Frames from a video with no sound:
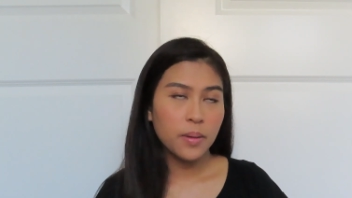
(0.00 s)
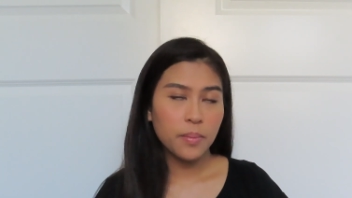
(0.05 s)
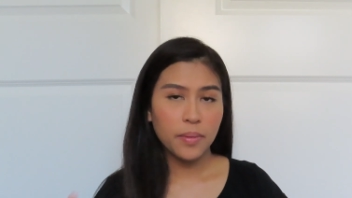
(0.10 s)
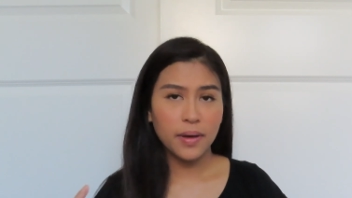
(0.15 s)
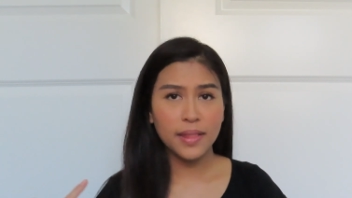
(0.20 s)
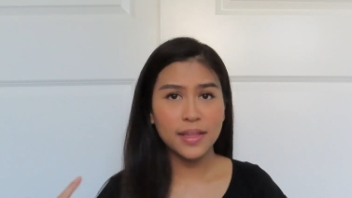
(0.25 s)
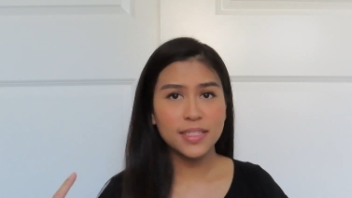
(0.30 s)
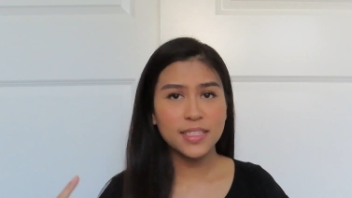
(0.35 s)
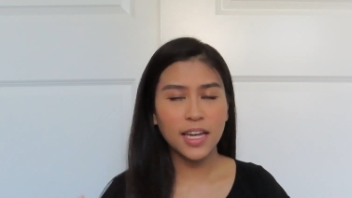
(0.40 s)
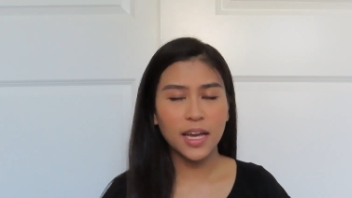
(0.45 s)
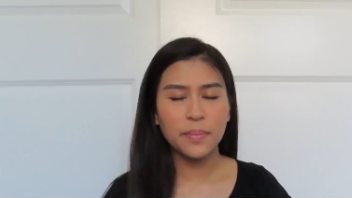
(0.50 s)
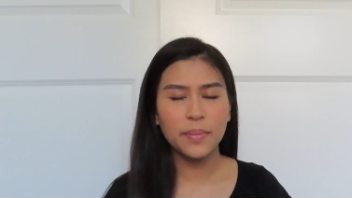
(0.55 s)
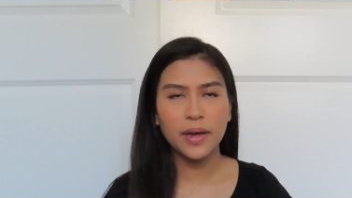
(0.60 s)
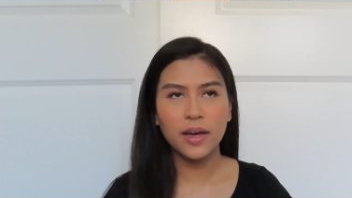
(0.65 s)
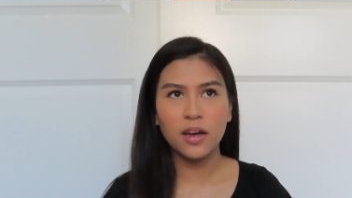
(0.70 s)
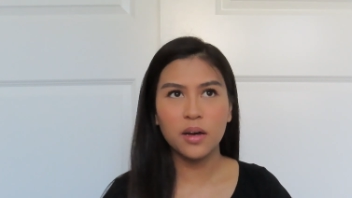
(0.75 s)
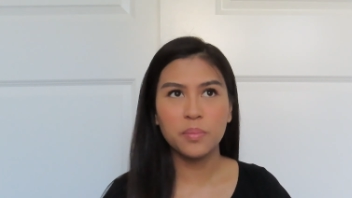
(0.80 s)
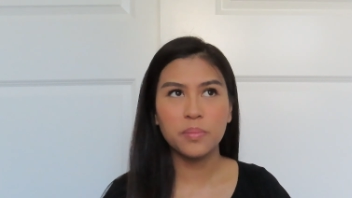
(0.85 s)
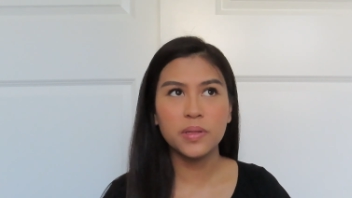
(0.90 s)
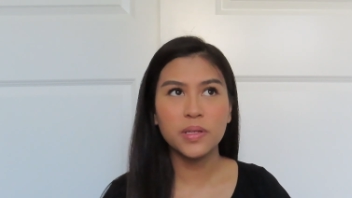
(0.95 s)
by the time I
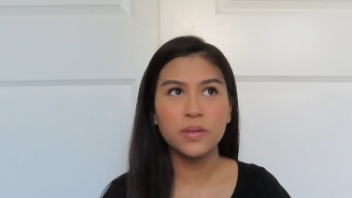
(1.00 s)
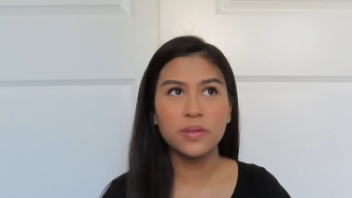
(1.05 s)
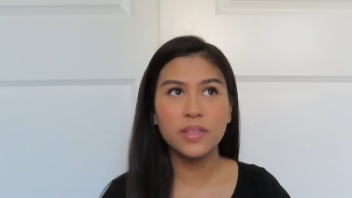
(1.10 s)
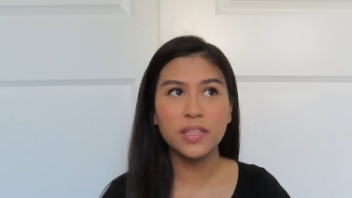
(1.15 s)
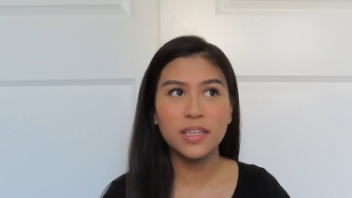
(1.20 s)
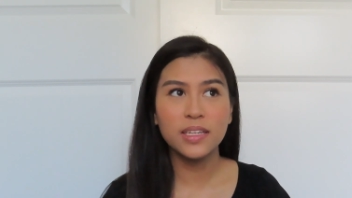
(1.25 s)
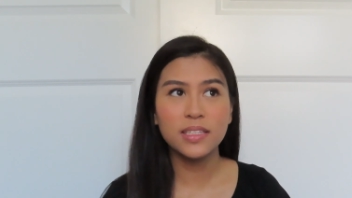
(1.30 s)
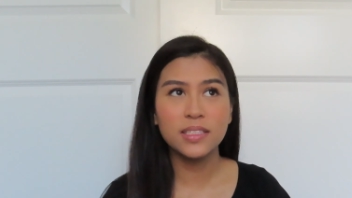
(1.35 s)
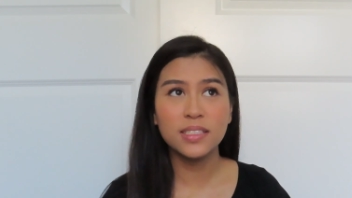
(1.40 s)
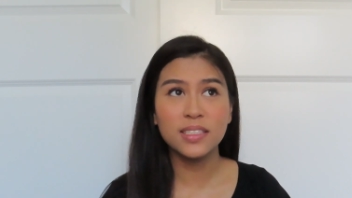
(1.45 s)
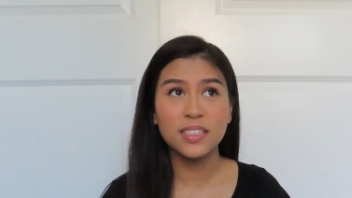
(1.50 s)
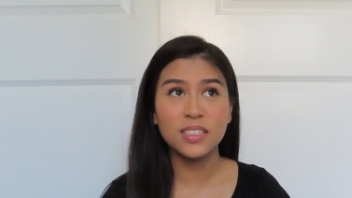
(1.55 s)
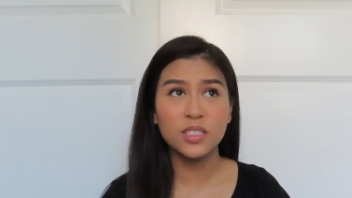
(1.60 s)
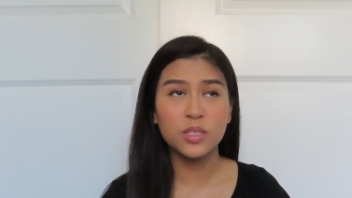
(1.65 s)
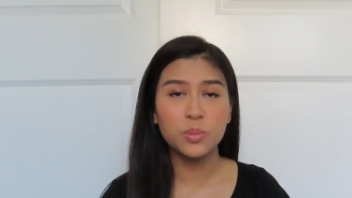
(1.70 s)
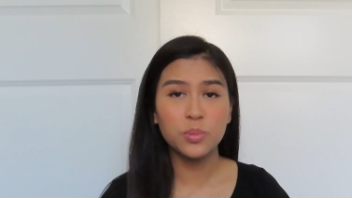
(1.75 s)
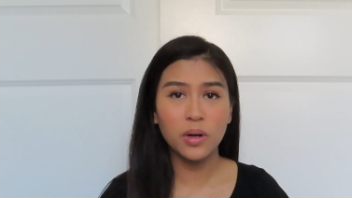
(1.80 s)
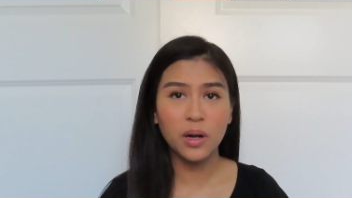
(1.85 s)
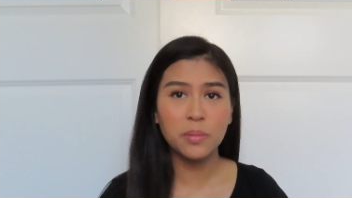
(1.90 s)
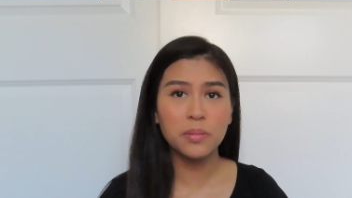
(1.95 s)
upload this,
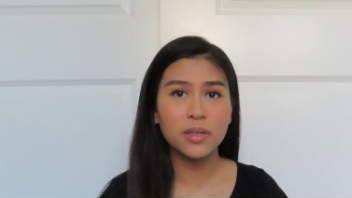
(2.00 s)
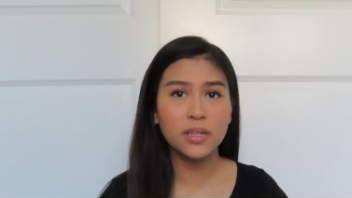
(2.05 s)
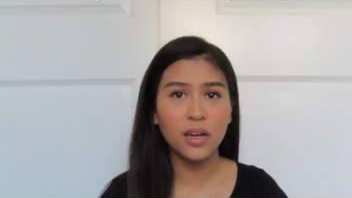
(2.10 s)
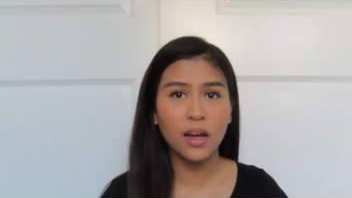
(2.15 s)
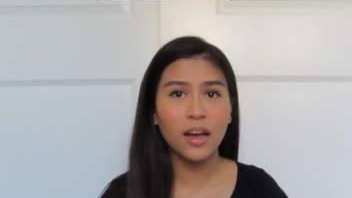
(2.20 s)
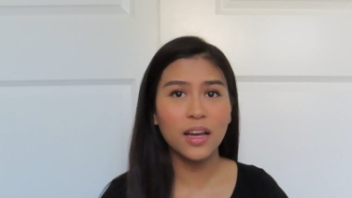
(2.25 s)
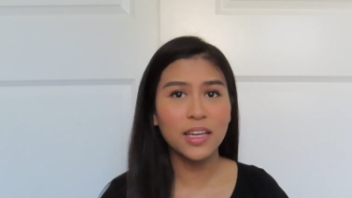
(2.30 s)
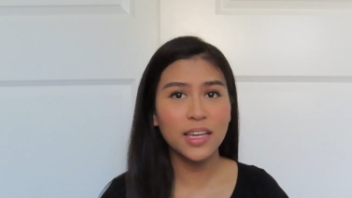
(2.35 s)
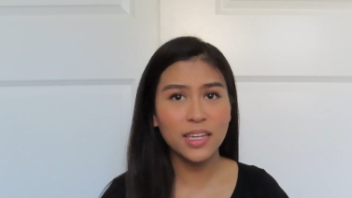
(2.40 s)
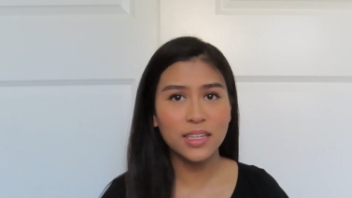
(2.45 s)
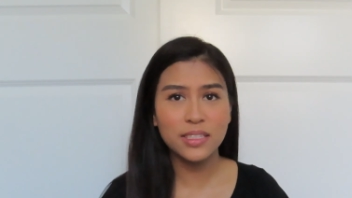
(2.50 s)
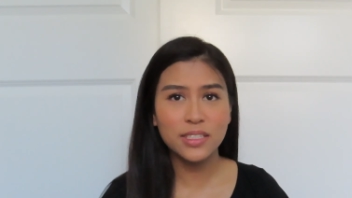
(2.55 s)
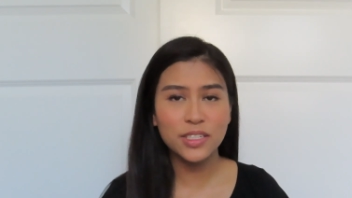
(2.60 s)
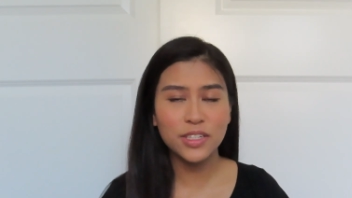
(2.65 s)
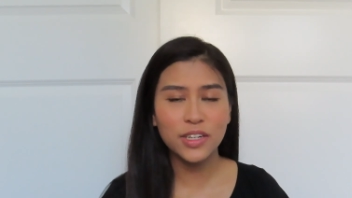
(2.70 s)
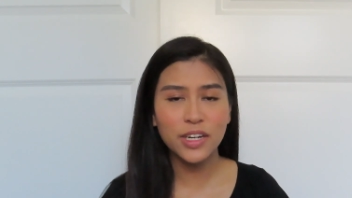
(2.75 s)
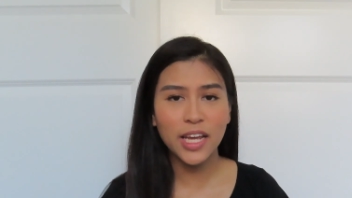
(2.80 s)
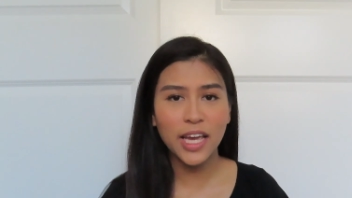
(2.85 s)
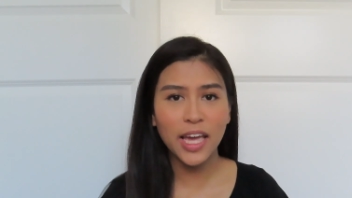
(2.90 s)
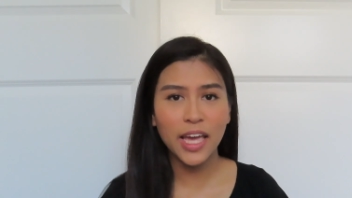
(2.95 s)
it's probably not
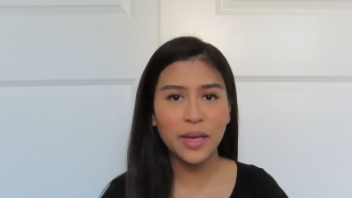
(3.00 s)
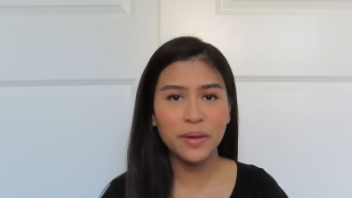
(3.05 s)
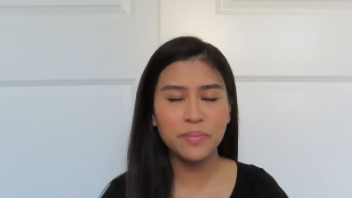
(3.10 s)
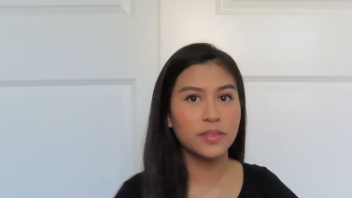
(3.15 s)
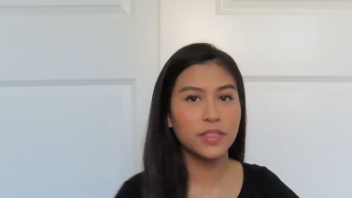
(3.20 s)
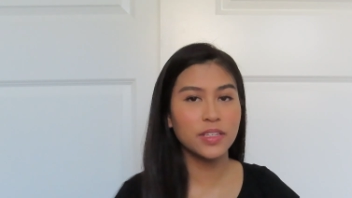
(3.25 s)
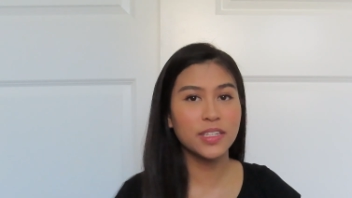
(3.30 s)
yesterday.